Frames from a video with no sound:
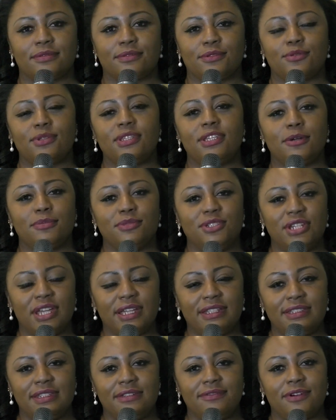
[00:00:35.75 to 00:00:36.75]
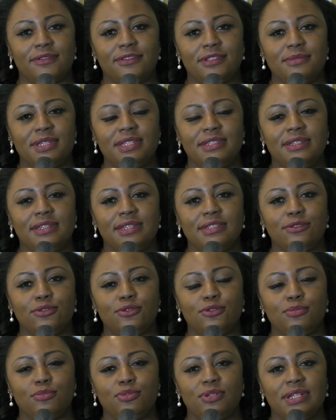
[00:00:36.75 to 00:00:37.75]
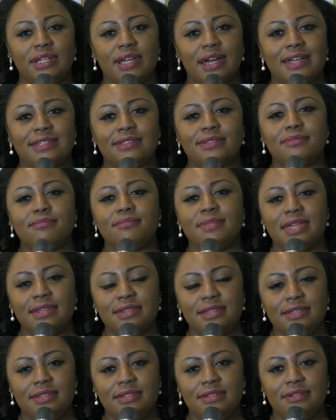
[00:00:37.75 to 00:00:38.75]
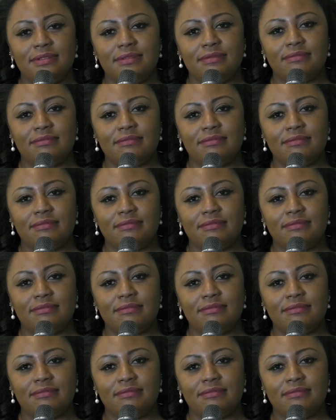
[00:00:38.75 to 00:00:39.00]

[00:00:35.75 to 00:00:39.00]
So the objective of the meeting is to bring as many